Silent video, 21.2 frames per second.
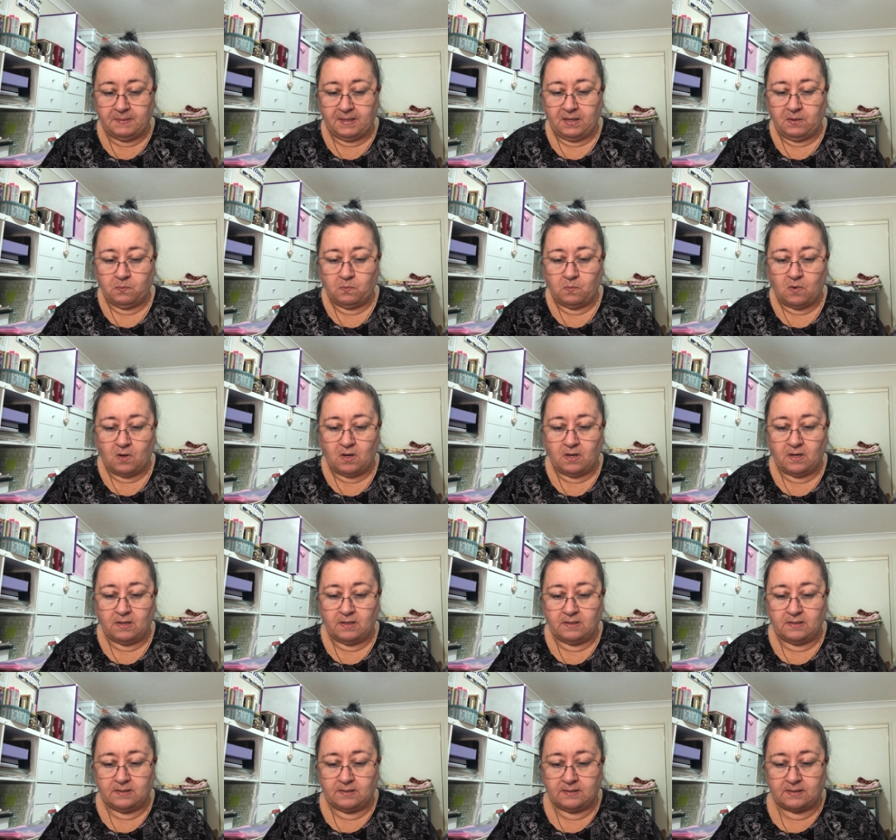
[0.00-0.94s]
it
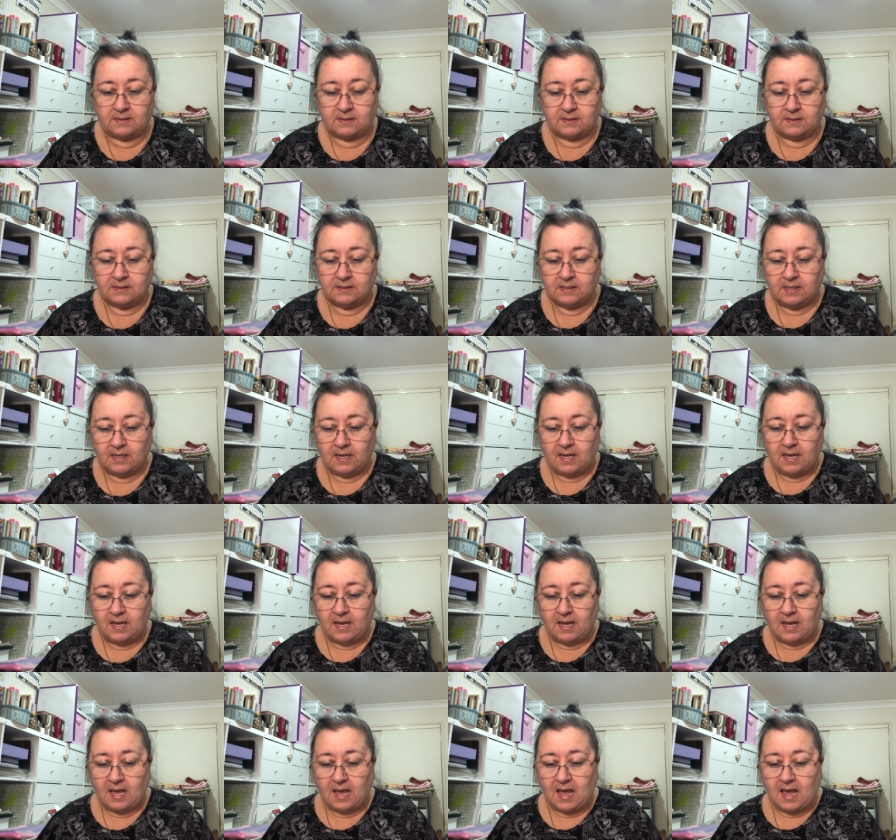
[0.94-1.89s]
was
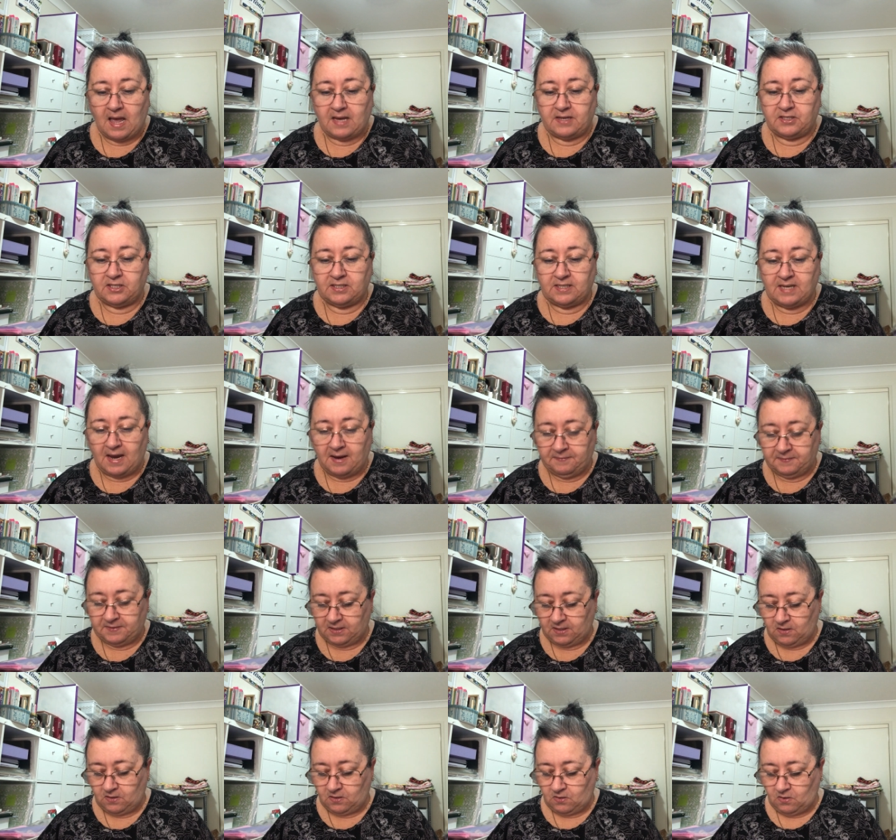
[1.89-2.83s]
just
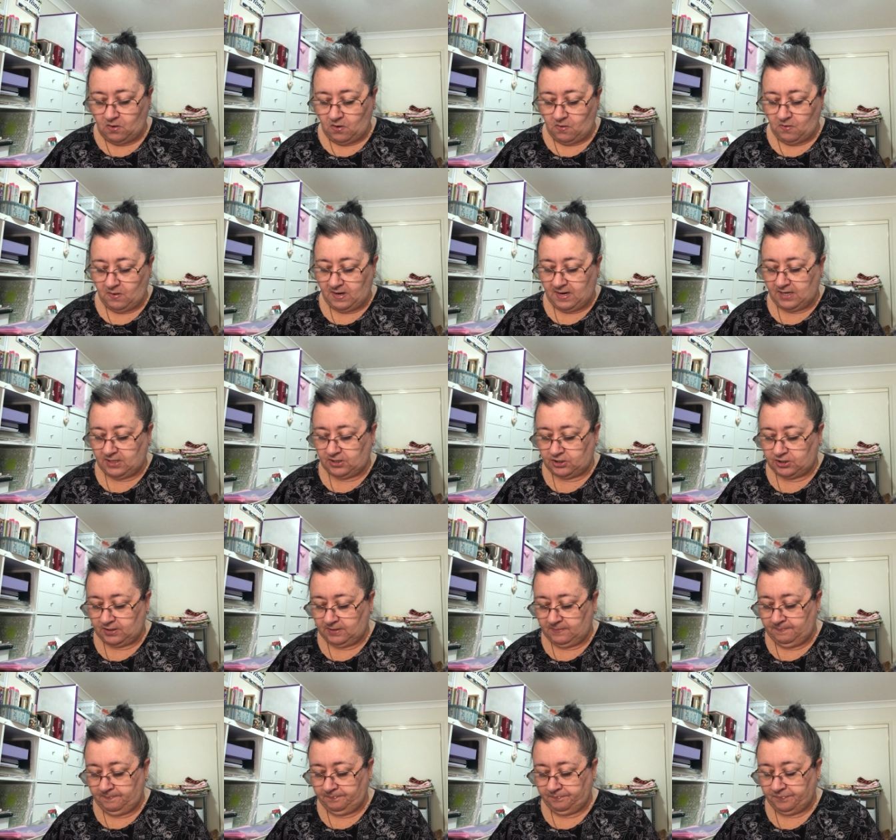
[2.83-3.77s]
after
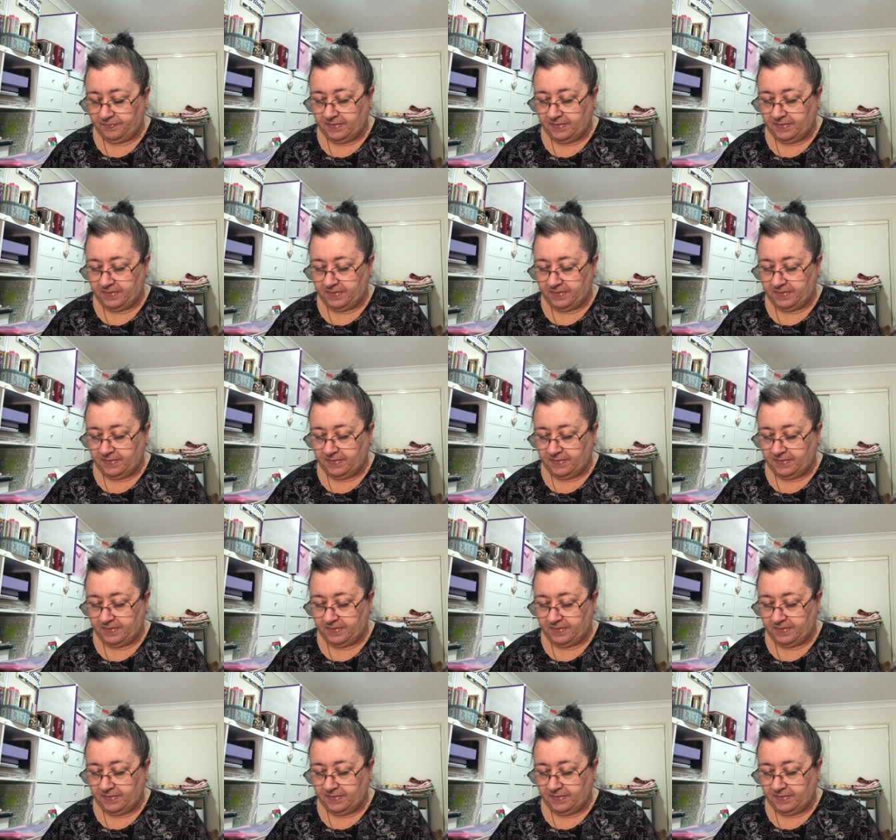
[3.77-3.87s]
coronation,